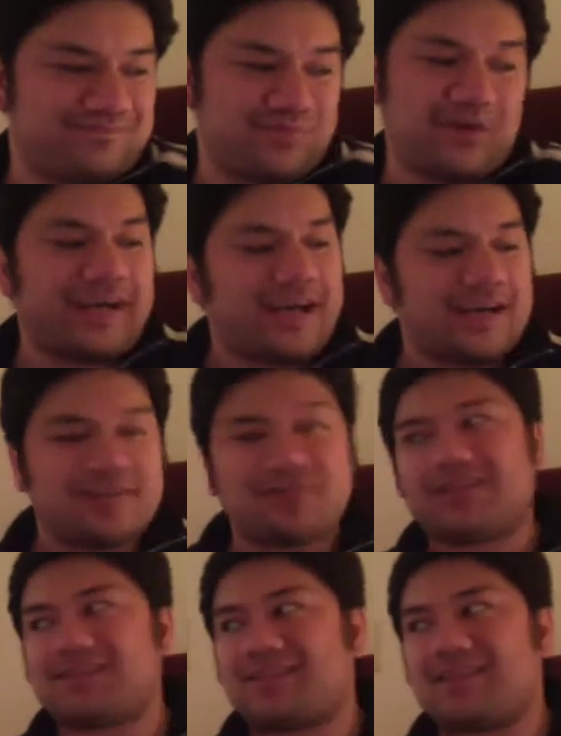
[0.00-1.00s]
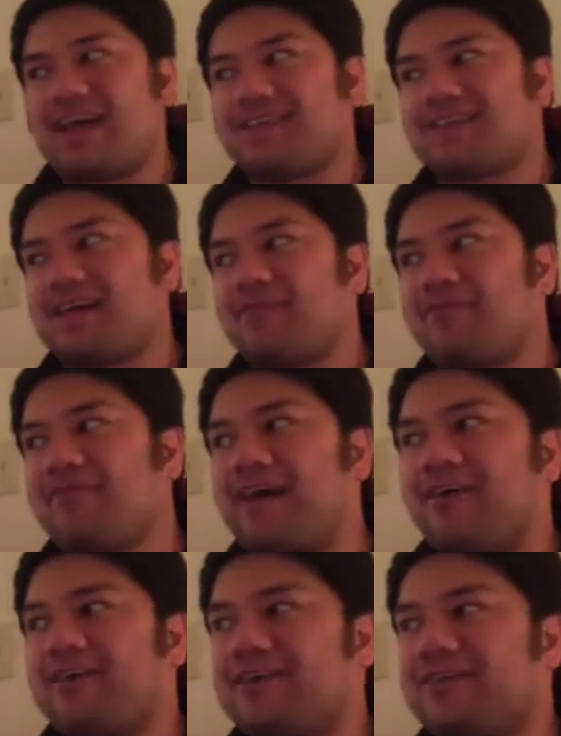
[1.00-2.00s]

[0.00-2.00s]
I gotta drink to that type of violence.